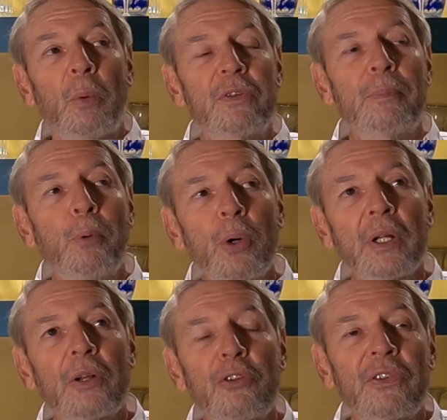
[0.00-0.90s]
What's
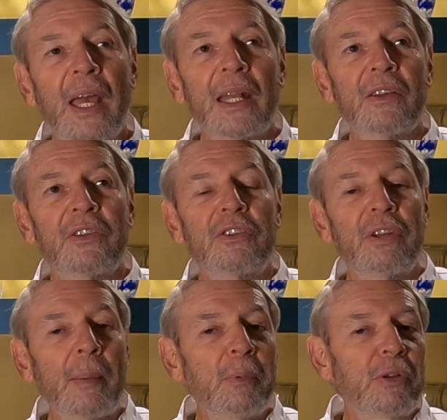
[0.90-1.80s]
important to understand is that
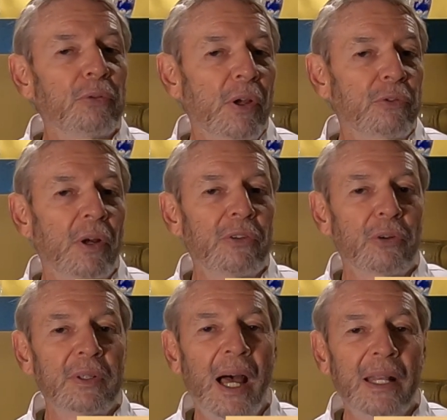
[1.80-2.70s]
Japanese restaurants
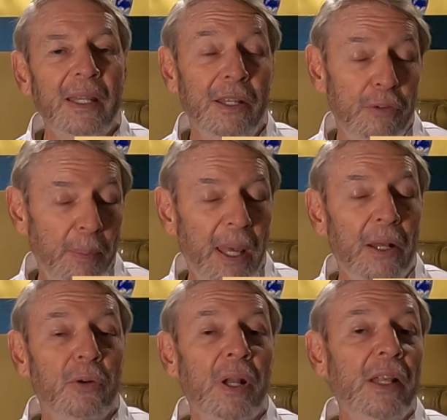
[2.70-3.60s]
are not in
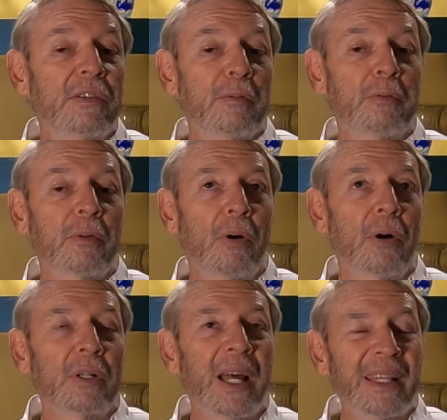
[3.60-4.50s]
Japan, are not different,
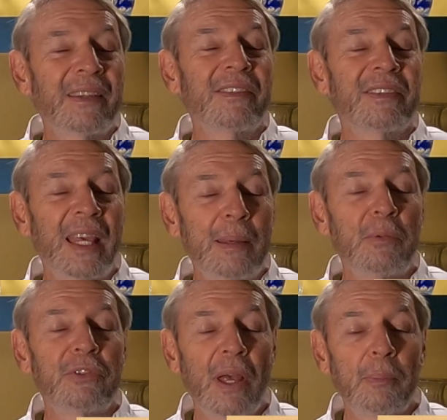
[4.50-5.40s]
are not the
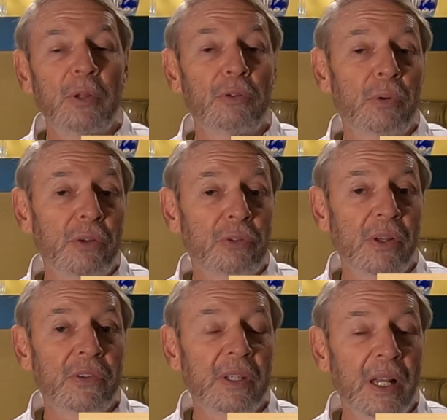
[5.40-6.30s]
same as Japanese
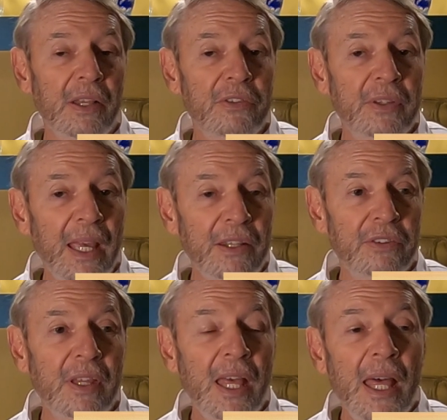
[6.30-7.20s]
restaurants in the United
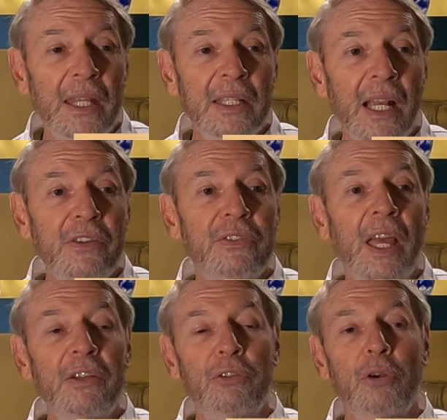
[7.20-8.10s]
States. In the United
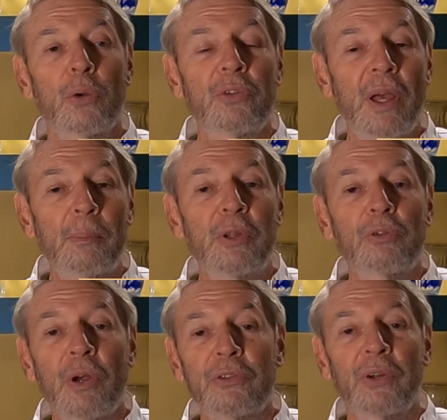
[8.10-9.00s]
States, you go to a
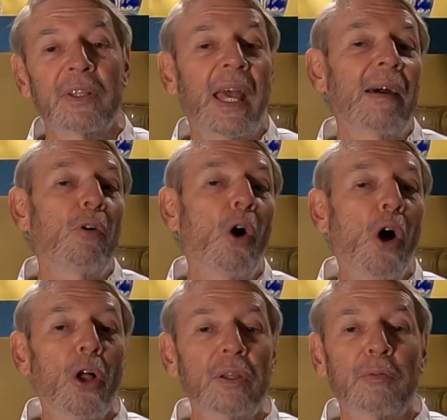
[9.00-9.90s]
Japanese restaurant, they have
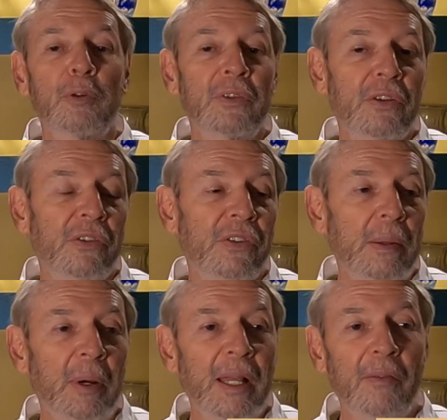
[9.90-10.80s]
all different dishes.
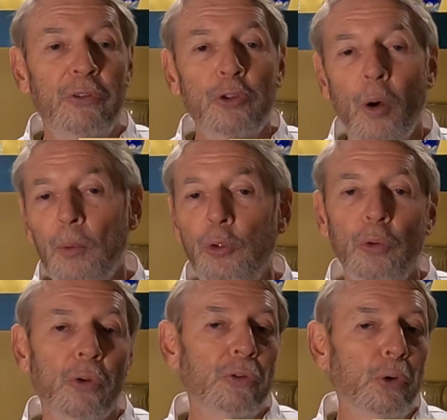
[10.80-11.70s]
They might have soba
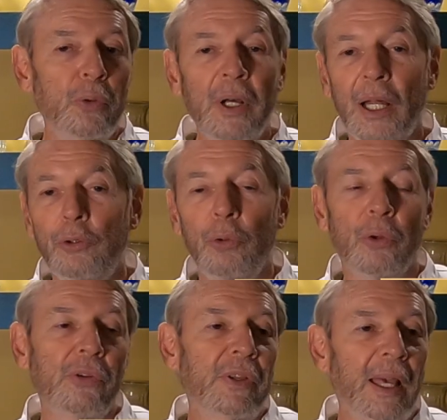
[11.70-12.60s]
noodles, udon
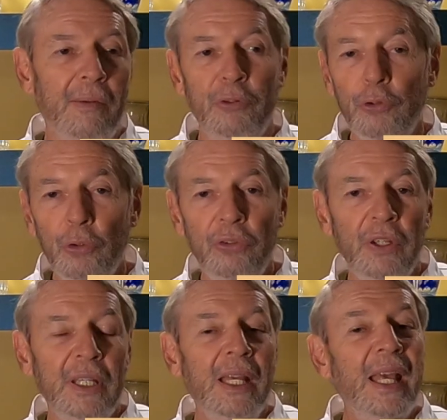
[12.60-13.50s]
noodles, they have
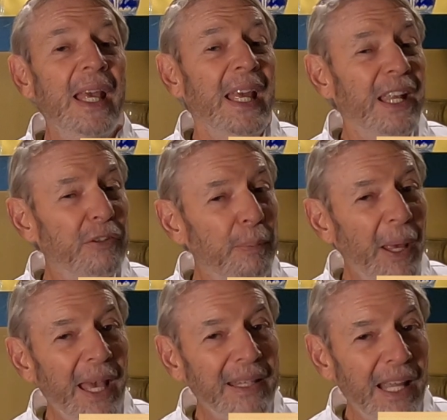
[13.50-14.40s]
sushi. In
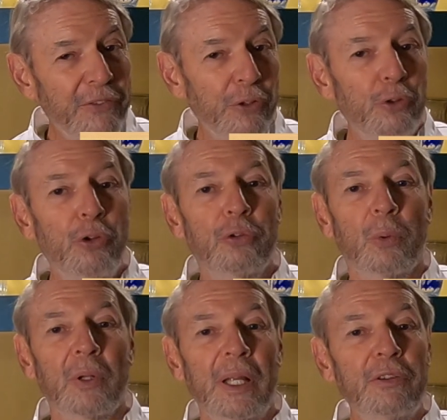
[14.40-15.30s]
Japan, that's
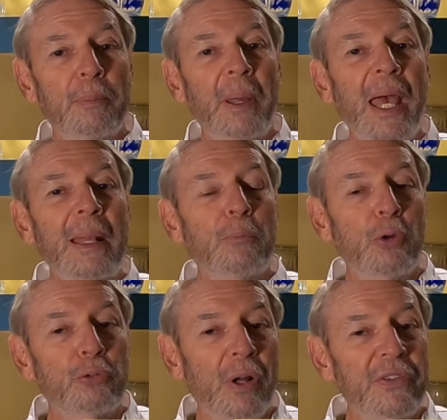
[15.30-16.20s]
unusual. In Japan,
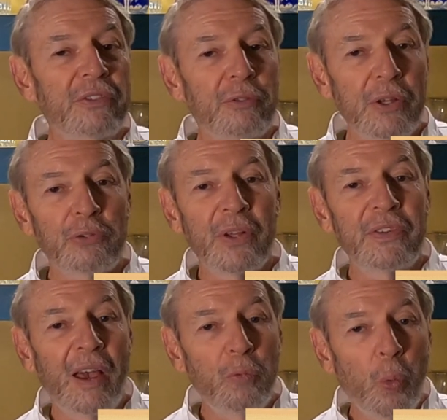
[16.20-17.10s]
most
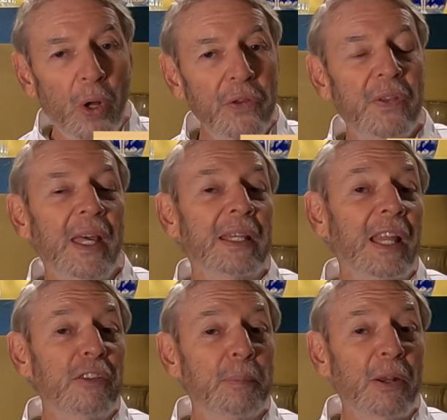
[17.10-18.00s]
restaurants have one thing.
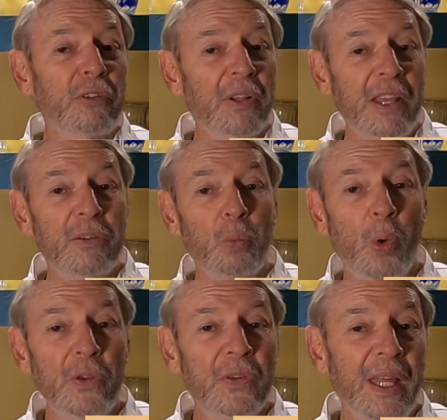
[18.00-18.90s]
They specialize in
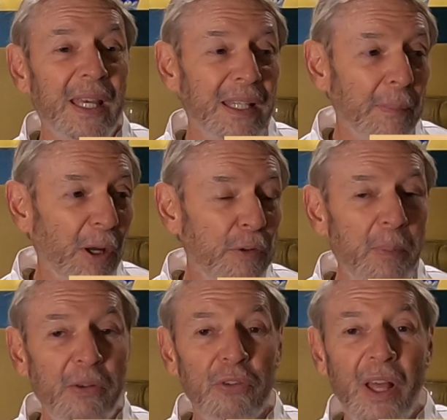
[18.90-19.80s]
one thing. They might
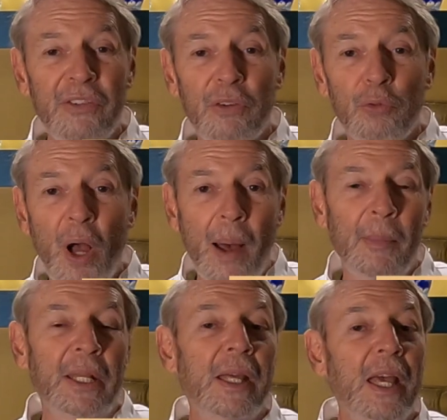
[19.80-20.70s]
specialize in
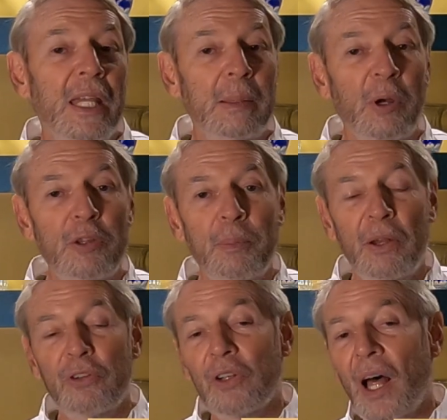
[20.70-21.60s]
ramen. They might
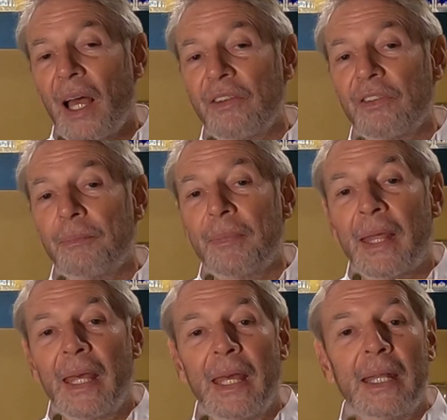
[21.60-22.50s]
specialize
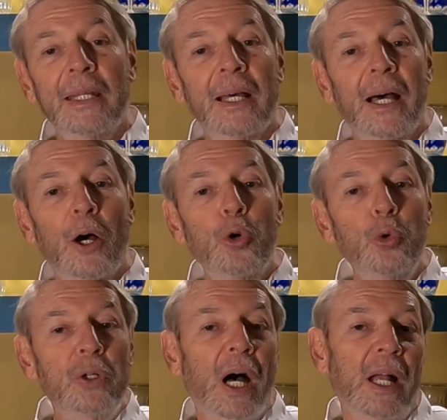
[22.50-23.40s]
in uh,
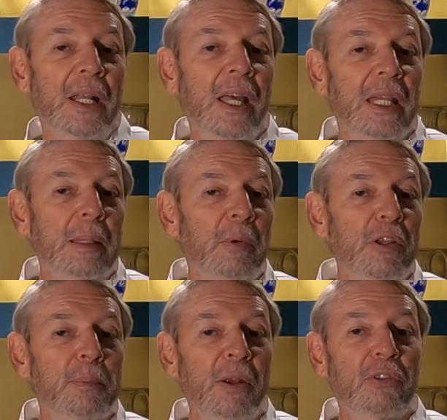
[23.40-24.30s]
udon. They
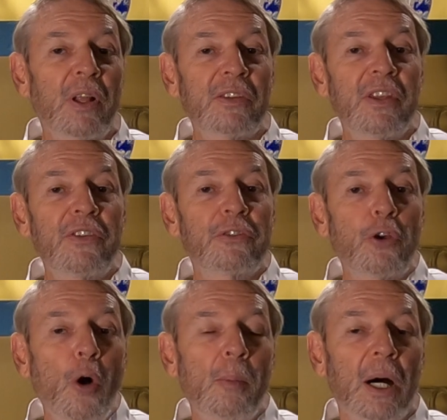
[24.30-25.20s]
might specialize in
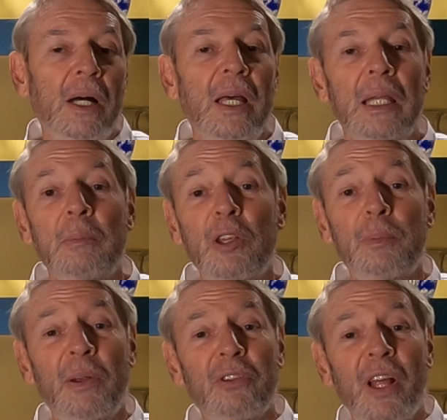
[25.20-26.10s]
soba. They might
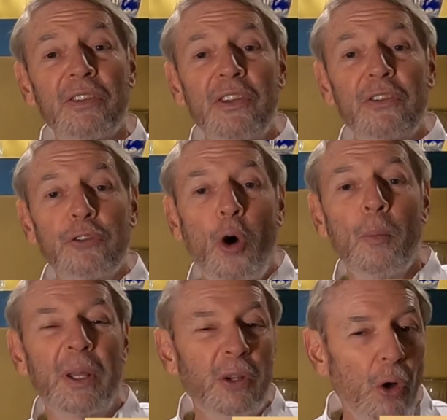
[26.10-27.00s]
specialize in
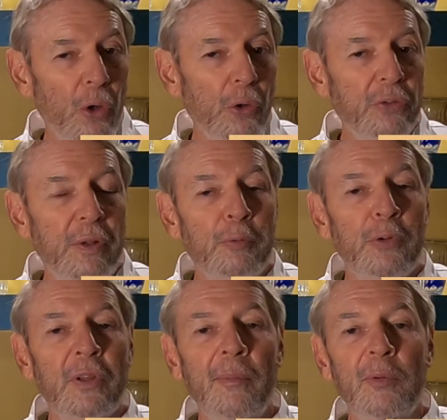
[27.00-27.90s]
somen, all those
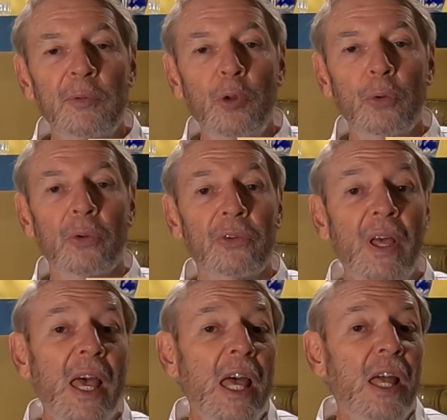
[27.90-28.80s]
different types of
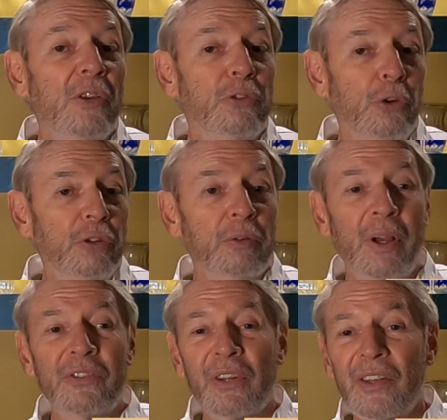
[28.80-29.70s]
noodles. Sushi
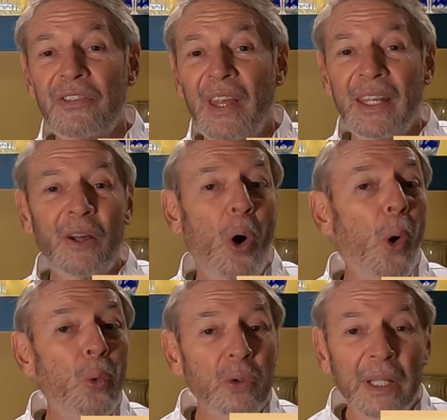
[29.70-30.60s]
restaurants tend to
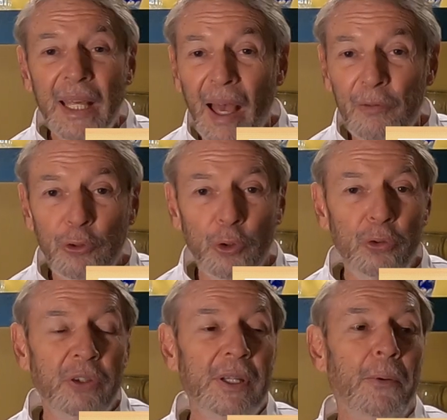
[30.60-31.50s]
only have
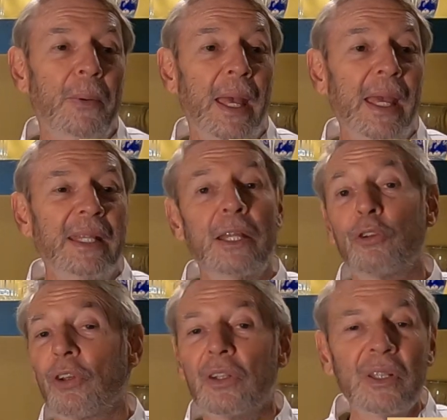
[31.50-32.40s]
sushi, okay? And then
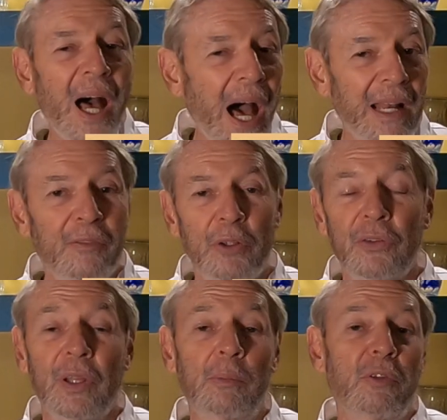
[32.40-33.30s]
there's a lot of
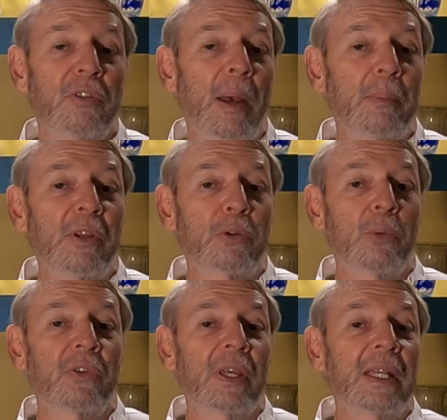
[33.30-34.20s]
other types of Japanese
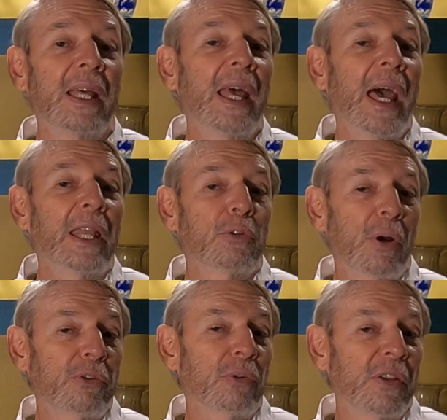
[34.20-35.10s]
cuisine, and the
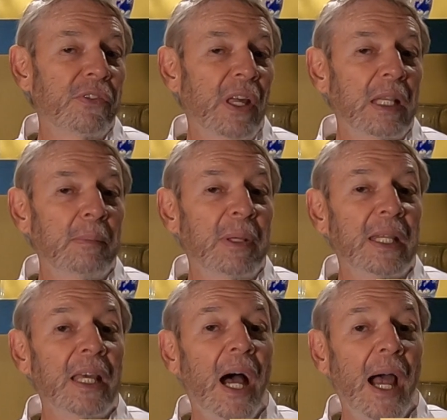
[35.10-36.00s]
restaurants tend to
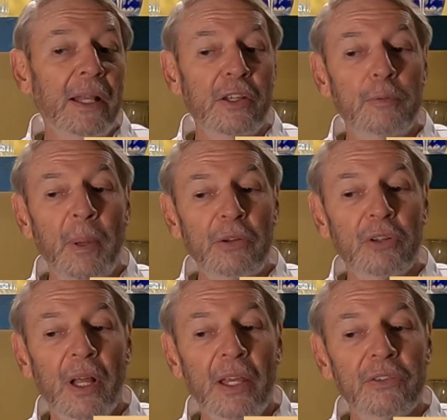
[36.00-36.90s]
be highly
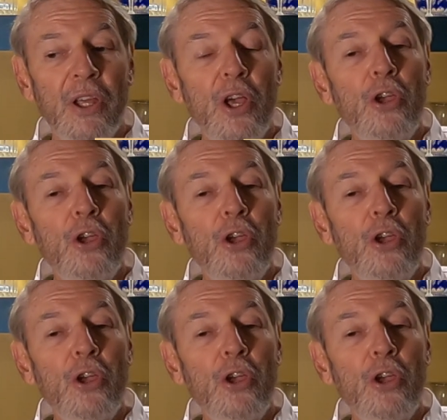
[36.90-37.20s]
specialized.